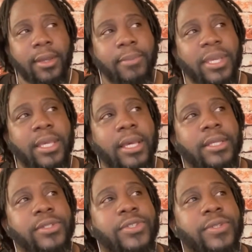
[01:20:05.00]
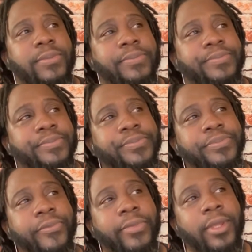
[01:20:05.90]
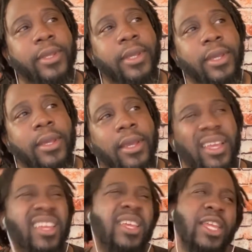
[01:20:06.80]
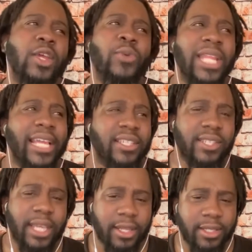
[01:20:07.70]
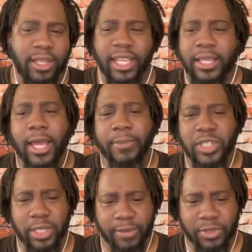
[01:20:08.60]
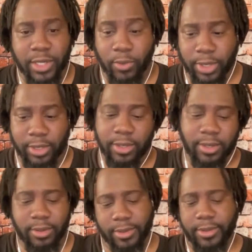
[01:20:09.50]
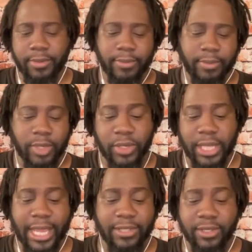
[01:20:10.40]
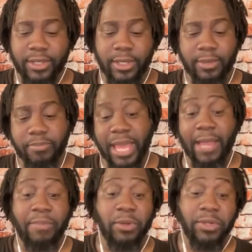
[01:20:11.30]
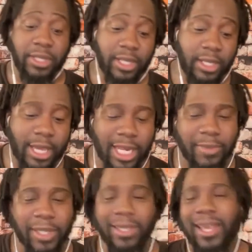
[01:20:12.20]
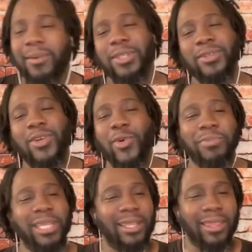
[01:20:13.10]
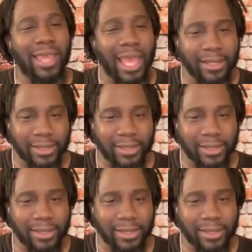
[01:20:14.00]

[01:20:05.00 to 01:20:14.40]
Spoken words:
Because, we like to say this. The economists love to say, well, middle class is the backbone of the economy. Yeah, well, you don't mean that.